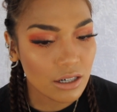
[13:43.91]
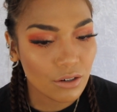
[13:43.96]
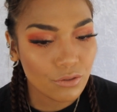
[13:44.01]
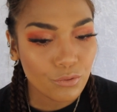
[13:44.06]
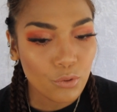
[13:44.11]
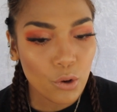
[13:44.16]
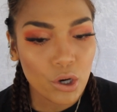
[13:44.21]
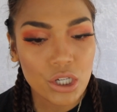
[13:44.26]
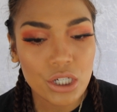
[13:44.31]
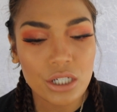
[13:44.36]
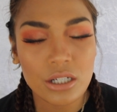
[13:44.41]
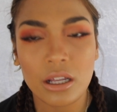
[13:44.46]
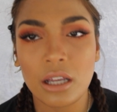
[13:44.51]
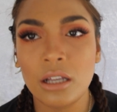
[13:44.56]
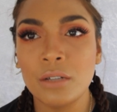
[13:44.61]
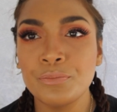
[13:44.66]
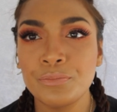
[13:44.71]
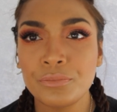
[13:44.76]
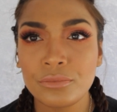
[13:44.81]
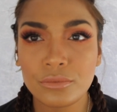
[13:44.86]

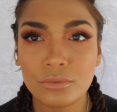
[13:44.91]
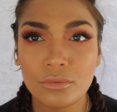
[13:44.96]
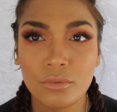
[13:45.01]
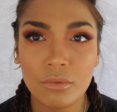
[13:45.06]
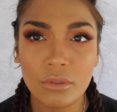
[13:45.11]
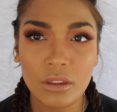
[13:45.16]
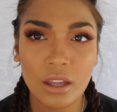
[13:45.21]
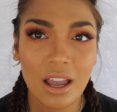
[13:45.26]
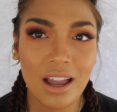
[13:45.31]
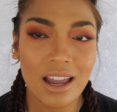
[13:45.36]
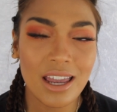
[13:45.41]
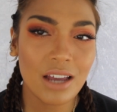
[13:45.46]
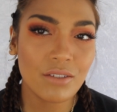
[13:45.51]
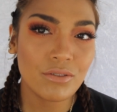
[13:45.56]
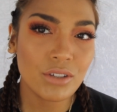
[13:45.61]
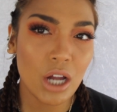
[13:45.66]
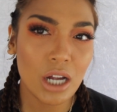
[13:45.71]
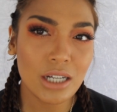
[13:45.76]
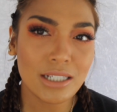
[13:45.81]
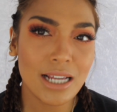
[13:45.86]
Unfortunately, I have
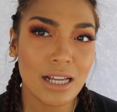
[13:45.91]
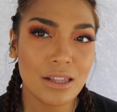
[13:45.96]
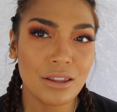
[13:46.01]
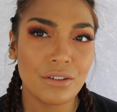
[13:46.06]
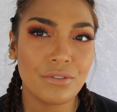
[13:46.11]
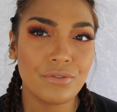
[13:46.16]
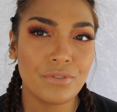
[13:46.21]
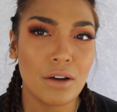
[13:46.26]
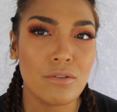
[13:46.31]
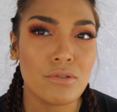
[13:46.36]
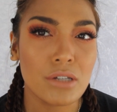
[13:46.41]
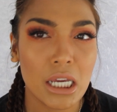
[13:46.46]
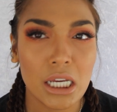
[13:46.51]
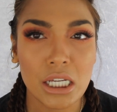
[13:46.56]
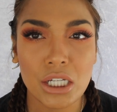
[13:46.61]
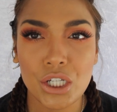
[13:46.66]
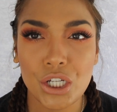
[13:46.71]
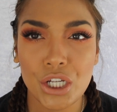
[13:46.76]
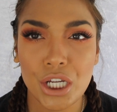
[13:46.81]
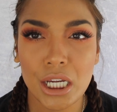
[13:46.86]
not done the
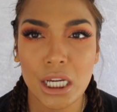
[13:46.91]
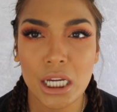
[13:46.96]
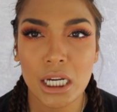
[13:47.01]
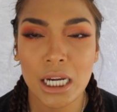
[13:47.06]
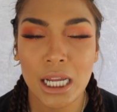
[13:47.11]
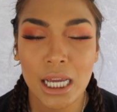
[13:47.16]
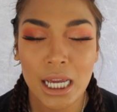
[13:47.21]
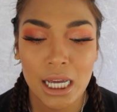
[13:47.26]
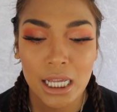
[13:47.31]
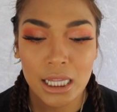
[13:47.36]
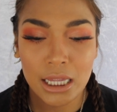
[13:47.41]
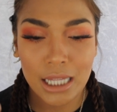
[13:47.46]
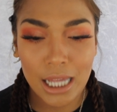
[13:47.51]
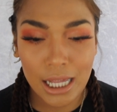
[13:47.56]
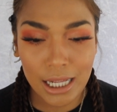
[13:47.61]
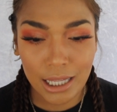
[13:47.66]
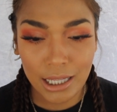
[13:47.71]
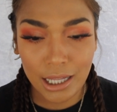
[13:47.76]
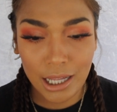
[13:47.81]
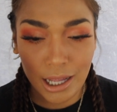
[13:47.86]
foundation,
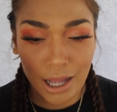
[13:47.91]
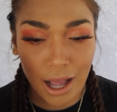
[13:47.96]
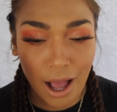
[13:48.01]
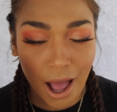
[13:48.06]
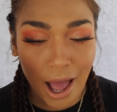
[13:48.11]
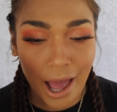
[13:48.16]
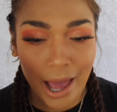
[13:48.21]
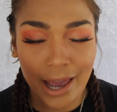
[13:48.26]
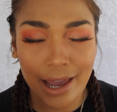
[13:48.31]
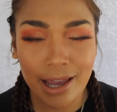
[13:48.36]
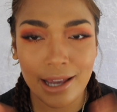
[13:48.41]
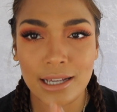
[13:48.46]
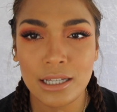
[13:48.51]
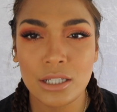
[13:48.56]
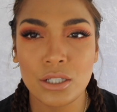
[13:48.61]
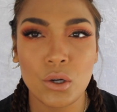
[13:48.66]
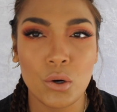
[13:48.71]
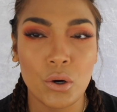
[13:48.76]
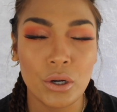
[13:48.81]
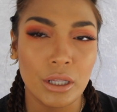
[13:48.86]
the
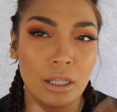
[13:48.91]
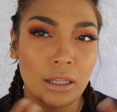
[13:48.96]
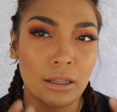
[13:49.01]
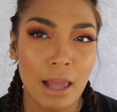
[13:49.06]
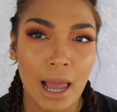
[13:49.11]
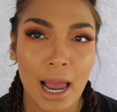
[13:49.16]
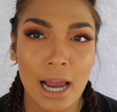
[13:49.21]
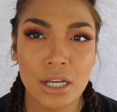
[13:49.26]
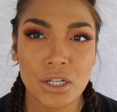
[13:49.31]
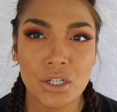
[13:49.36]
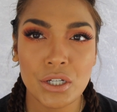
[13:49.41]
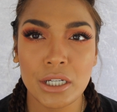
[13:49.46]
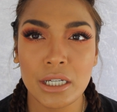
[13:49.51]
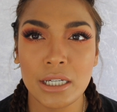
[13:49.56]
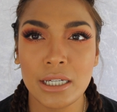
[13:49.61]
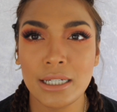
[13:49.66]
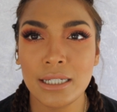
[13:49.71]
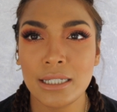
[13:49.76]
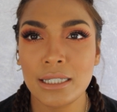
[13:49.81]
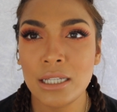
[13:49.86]
eyes or the
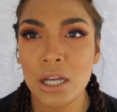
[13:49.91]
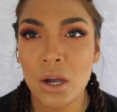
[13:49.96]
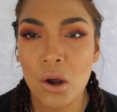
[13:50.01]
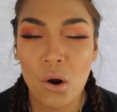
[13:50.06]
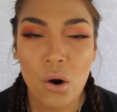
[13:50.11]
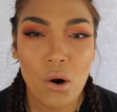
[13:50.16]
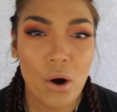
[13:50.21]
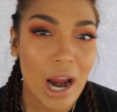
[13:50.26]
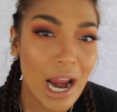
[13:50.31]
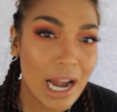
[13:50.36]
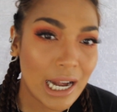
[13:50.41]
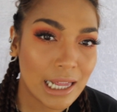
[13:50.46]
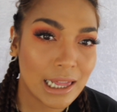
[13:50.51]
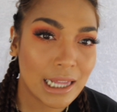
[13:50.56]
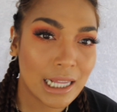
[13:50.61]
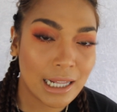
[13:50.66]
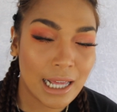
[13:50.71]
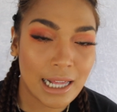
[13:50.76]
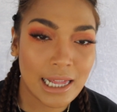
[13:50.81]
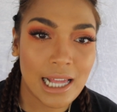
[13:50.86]
lashes or
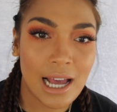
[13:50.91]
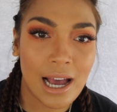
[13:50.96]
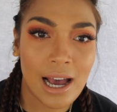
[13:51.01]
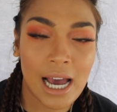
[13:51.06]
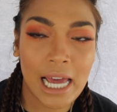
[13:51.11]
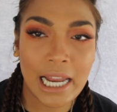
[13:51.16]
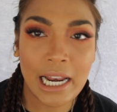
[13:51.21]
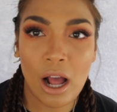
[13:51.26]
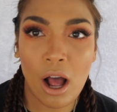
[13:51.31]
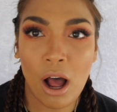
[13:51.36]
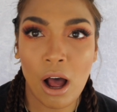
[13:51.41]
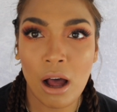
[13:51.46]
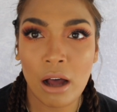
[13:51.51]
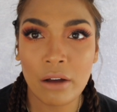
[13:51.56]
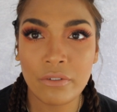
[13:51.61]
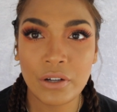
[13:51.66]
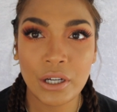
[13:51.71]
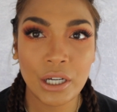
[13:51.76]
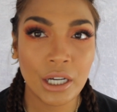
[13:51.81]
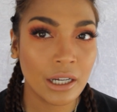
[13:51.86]
anything like that
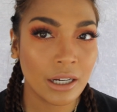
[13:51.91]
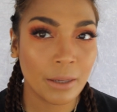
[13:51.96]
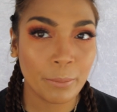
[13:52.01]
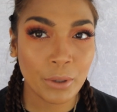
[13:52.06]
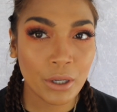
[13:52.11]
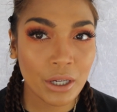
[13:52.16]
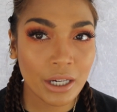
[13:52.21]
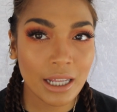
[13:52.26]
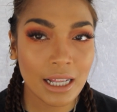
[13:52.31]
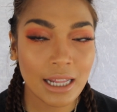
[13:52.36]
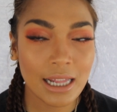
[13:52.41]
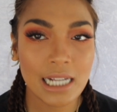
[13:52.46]
of Huda Beauty.